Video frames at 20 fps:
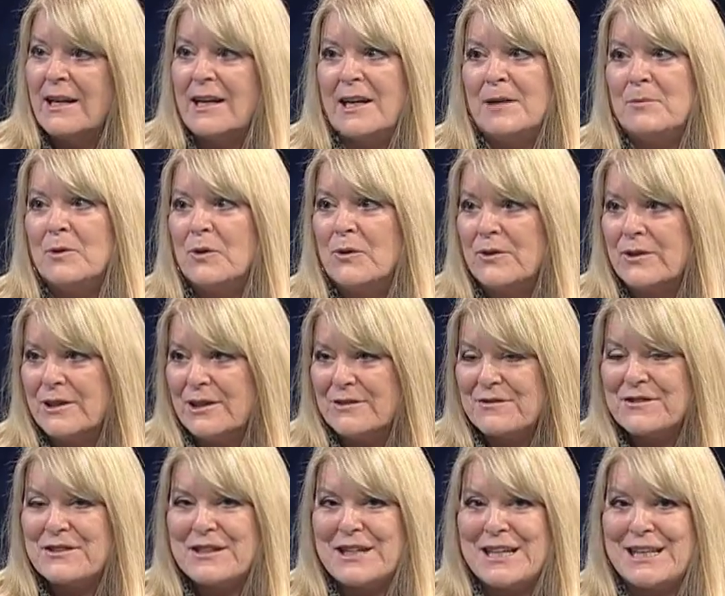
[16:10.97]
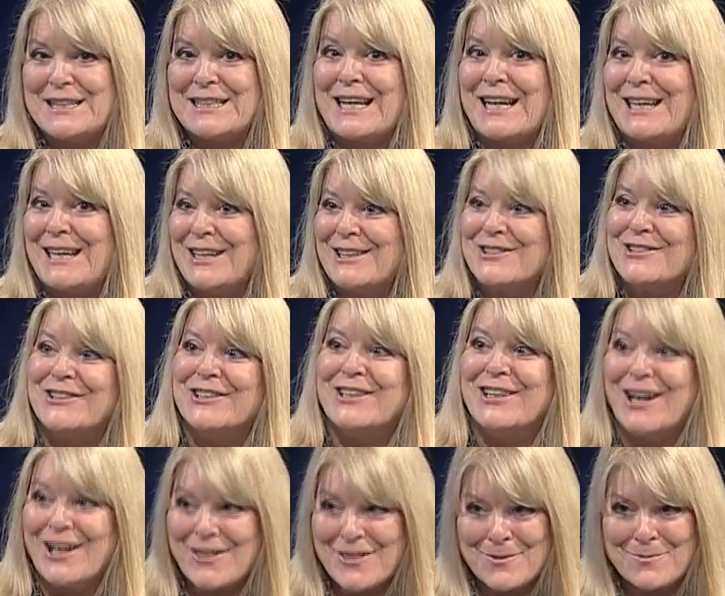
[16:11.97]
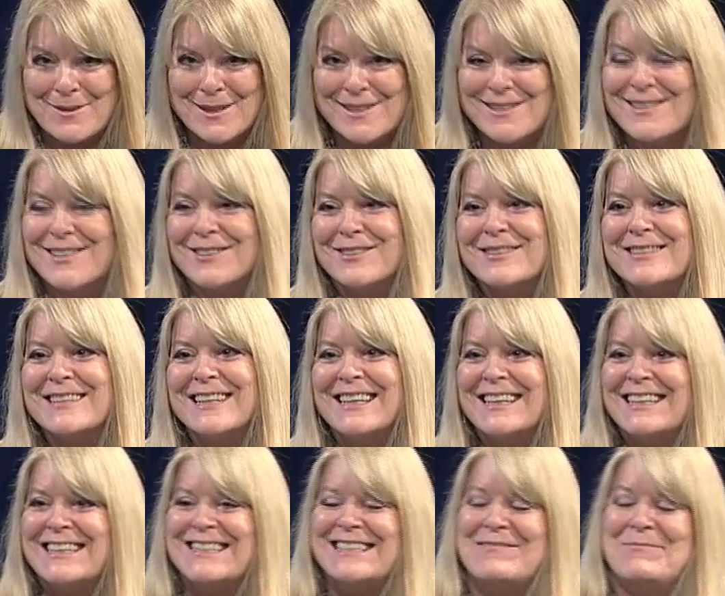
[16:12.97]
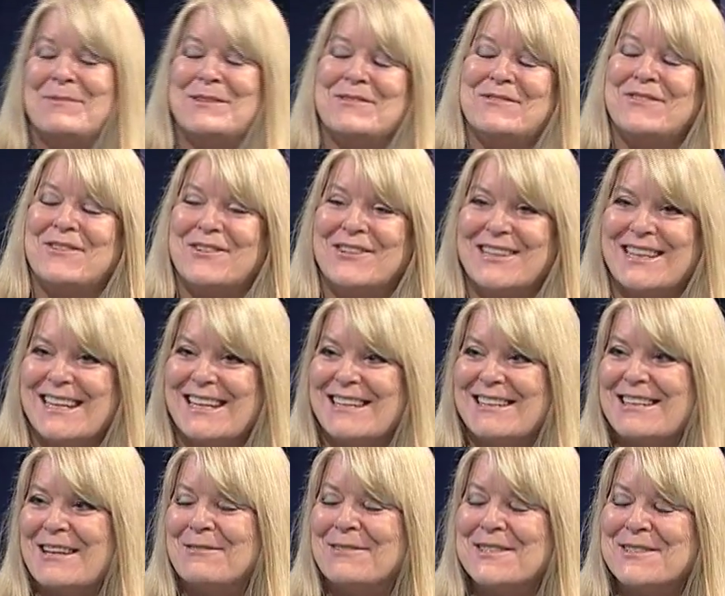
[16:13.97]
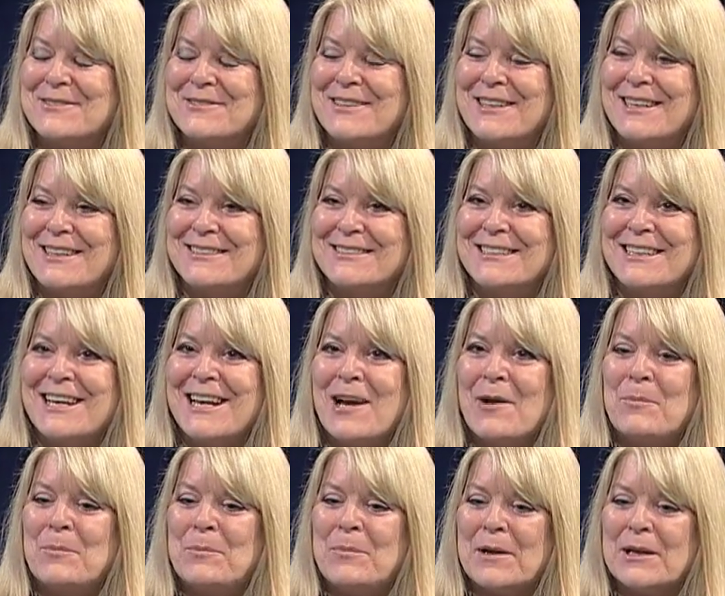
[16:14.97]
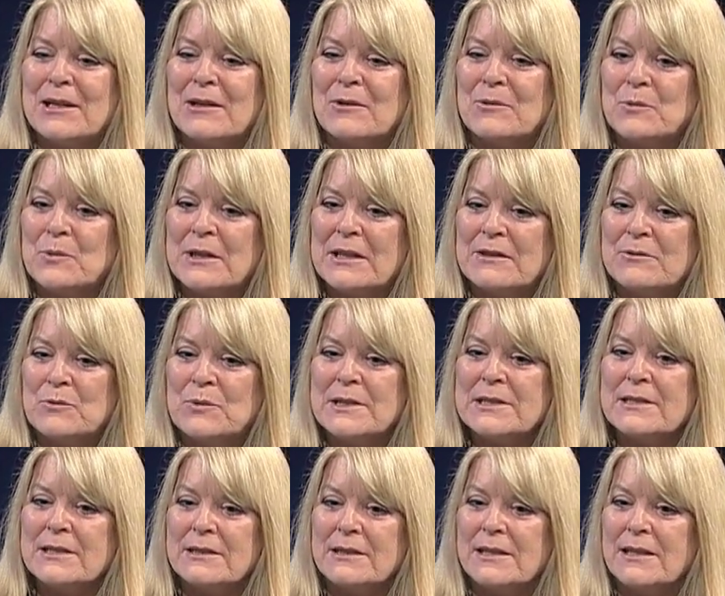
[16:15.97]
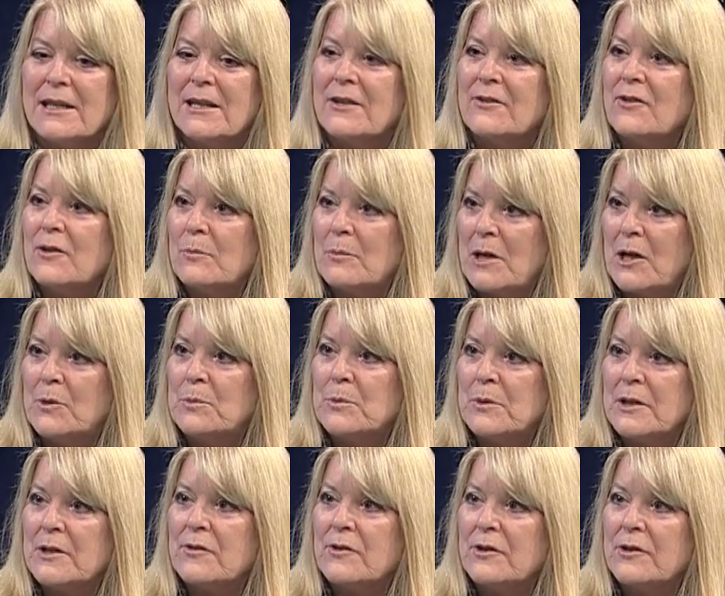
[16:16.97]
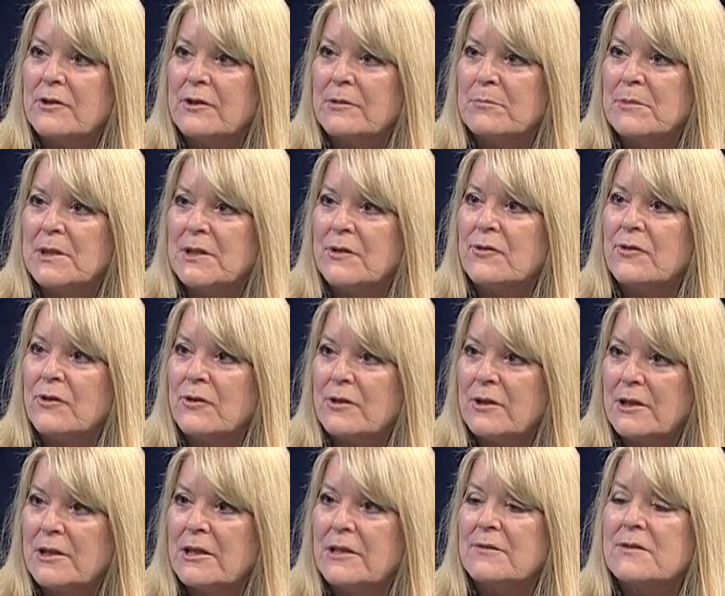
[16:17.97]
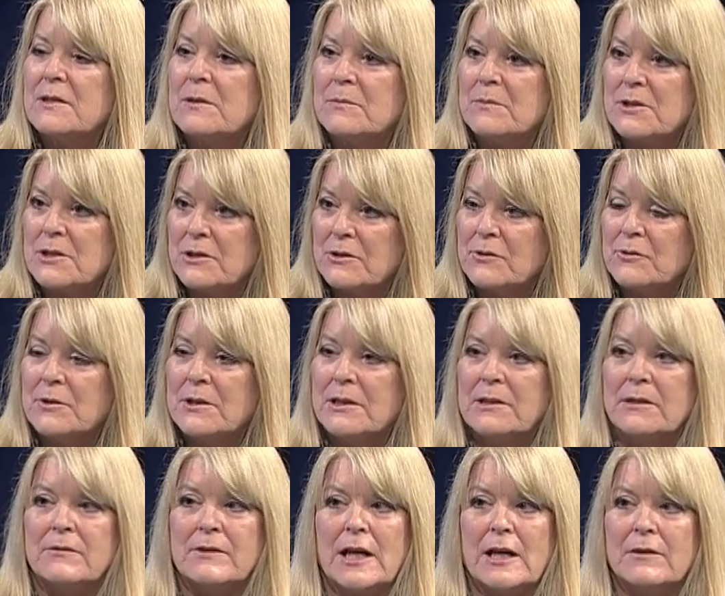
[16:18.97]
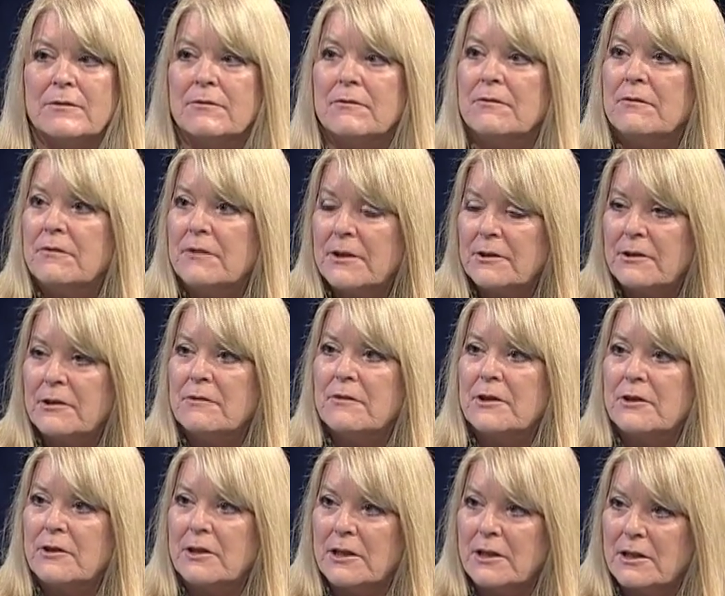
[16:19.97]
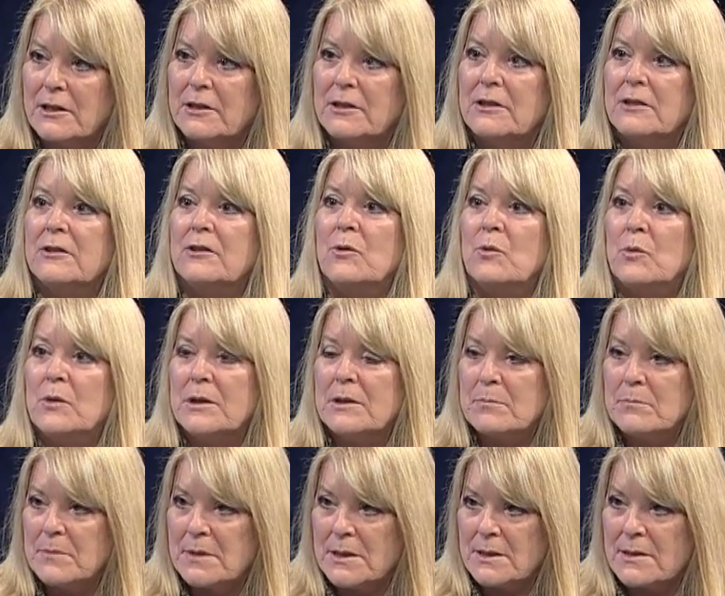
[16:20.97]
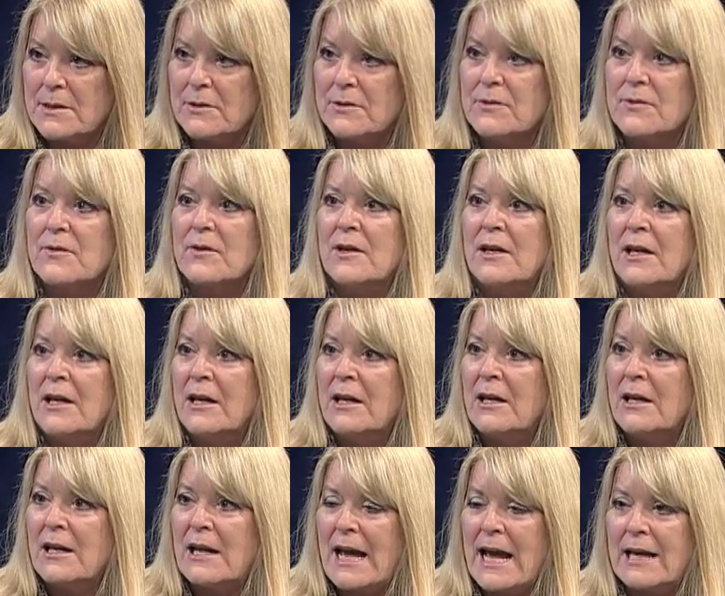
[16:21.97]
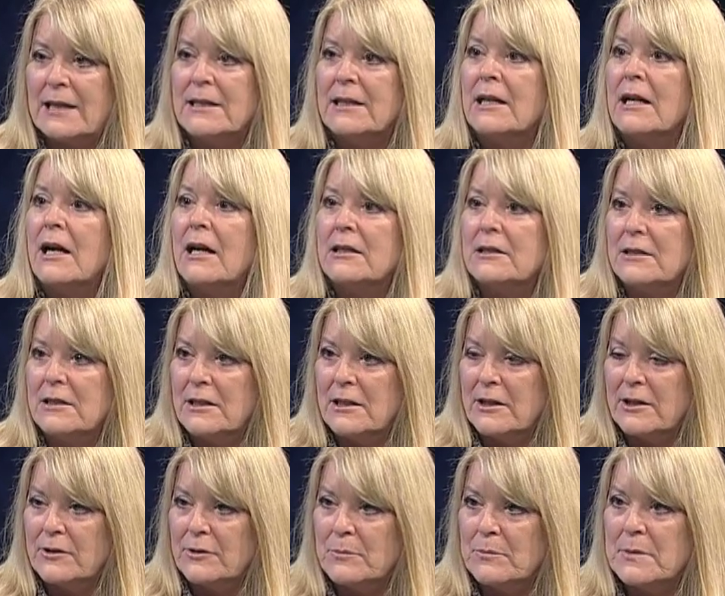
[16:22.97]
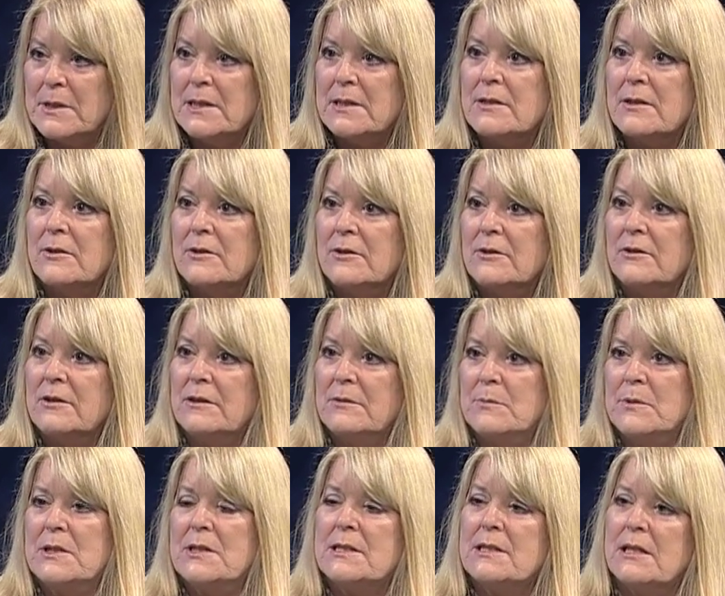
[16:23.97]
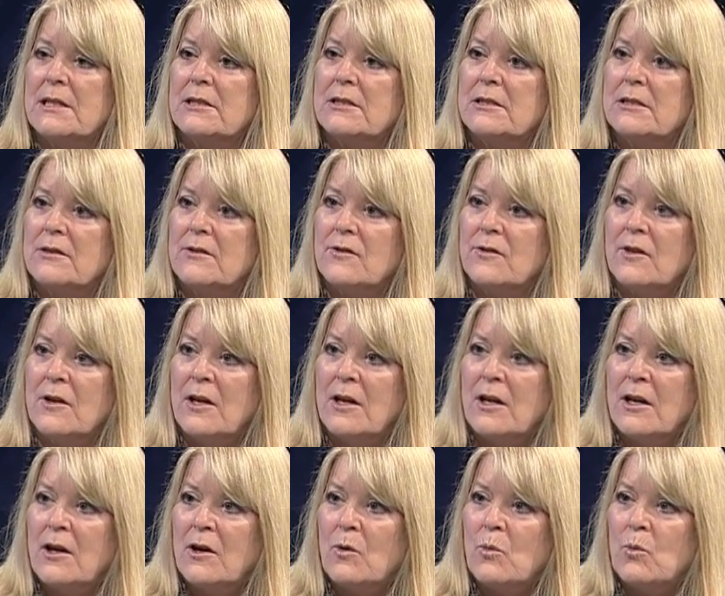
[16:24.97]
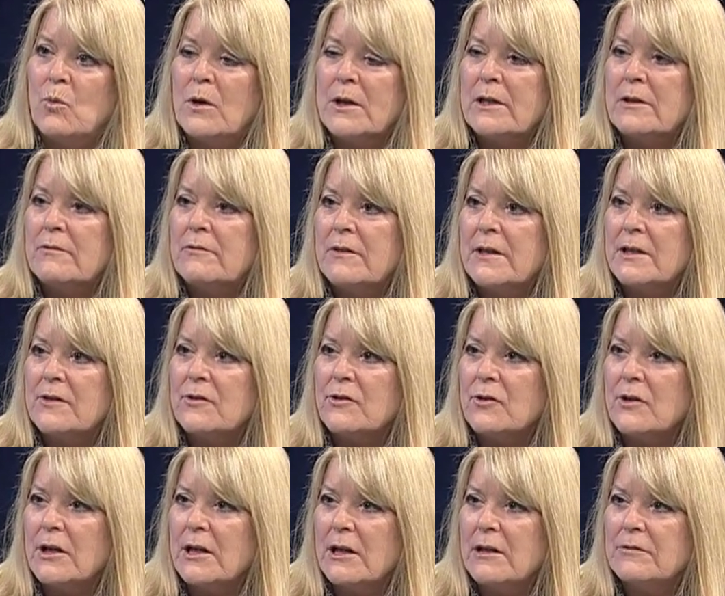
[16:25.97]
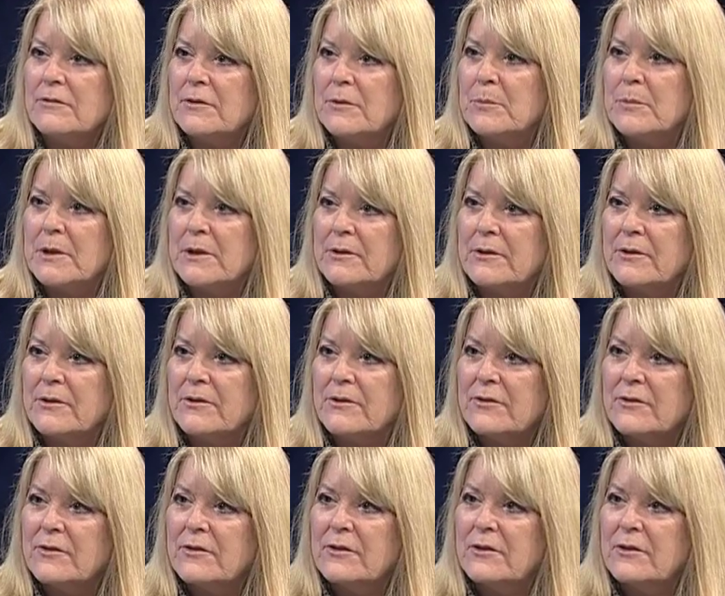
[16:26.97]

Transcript: I'm old enough that I actually got the measles before that, that was around. But we recently had some outbreaks here in Minnesota of some children got very, very ill with measles, hadn't gotten their measles immunizations. What advice do you have for parents?